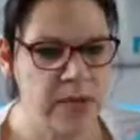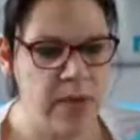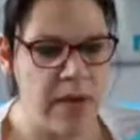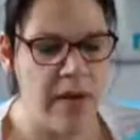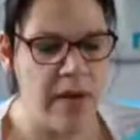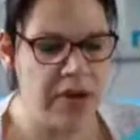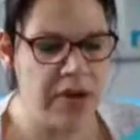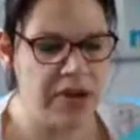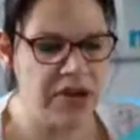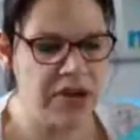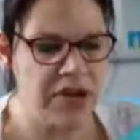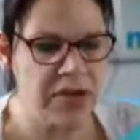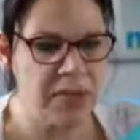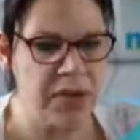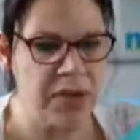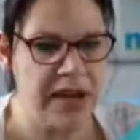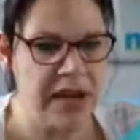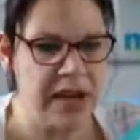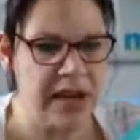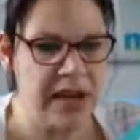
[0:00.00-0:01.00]
I'm going to just
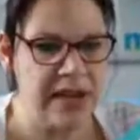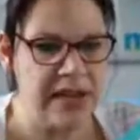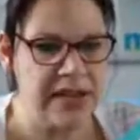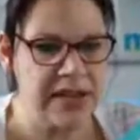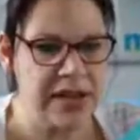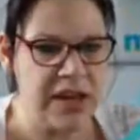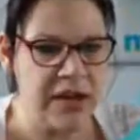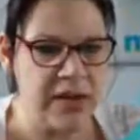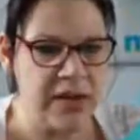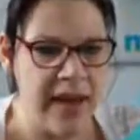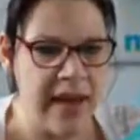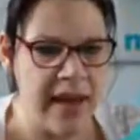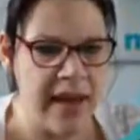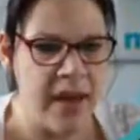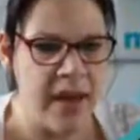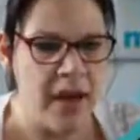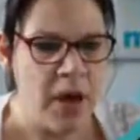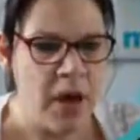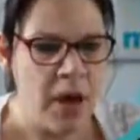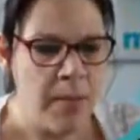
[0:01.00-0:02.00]
bring it into you here,
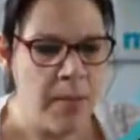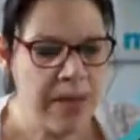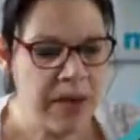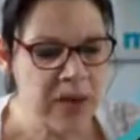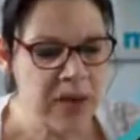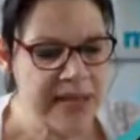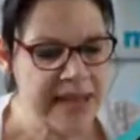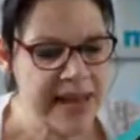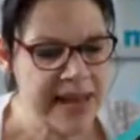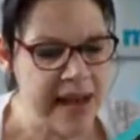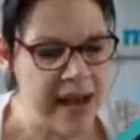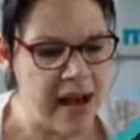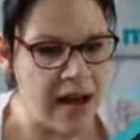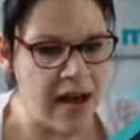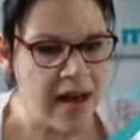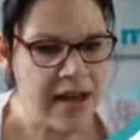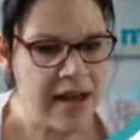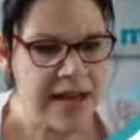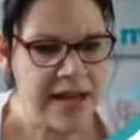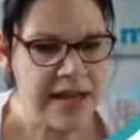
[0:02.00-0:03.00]
because
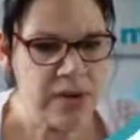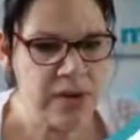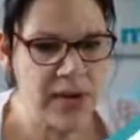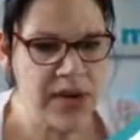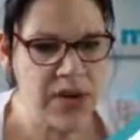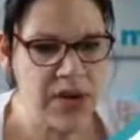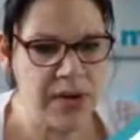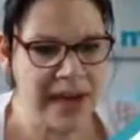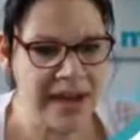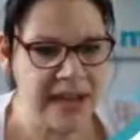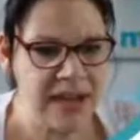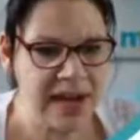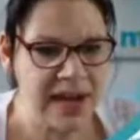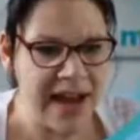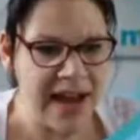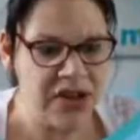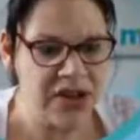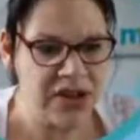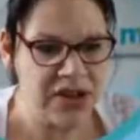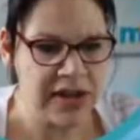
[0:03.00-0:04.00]
here is where you get to
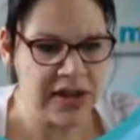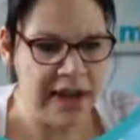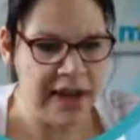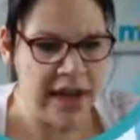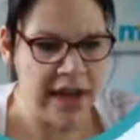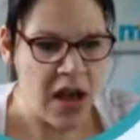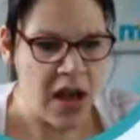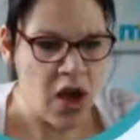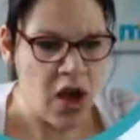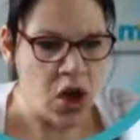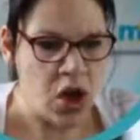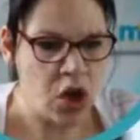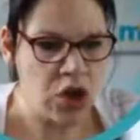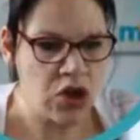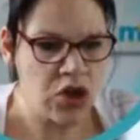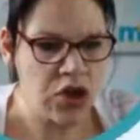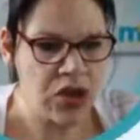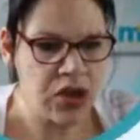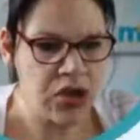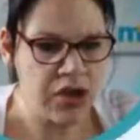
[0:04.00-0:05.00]
actually
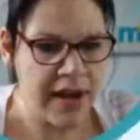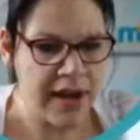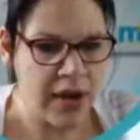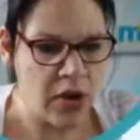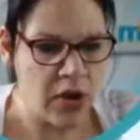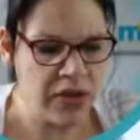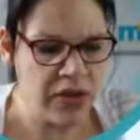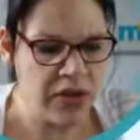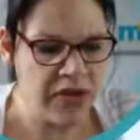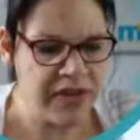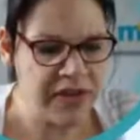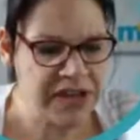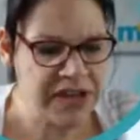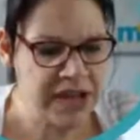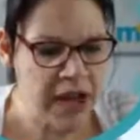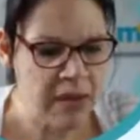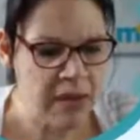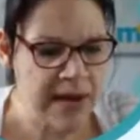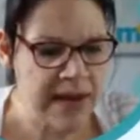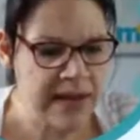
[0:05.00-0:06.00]
concentrate on the
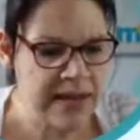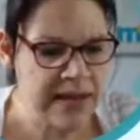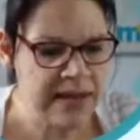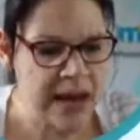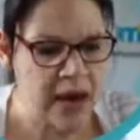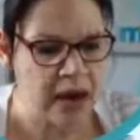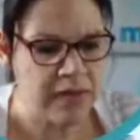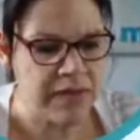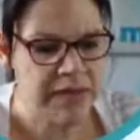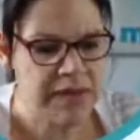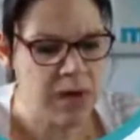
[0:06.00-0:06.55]
video itself.